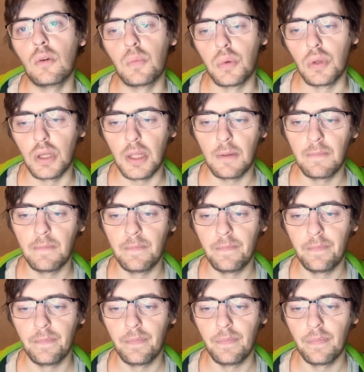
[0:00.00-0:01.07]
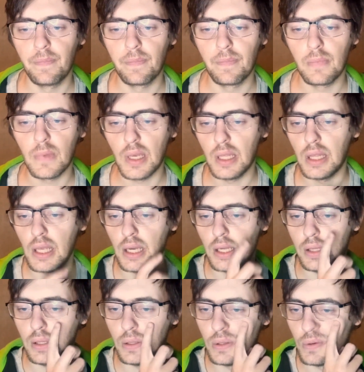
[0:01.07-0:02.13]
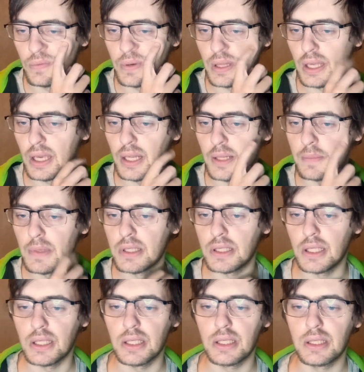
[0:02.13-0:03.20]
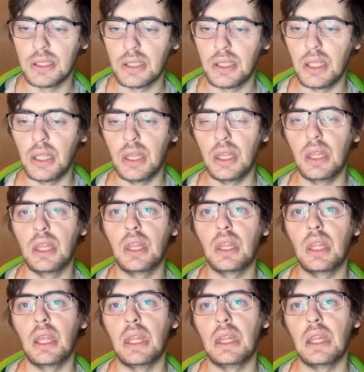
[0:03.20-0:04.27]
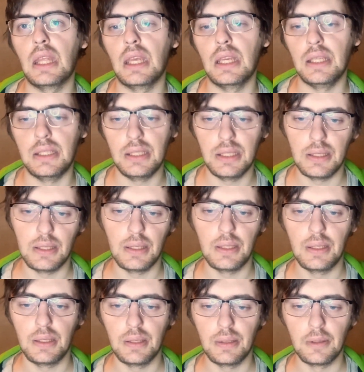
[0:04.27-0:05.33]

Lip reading: Hopefully. But I don't know what kind of message that it is.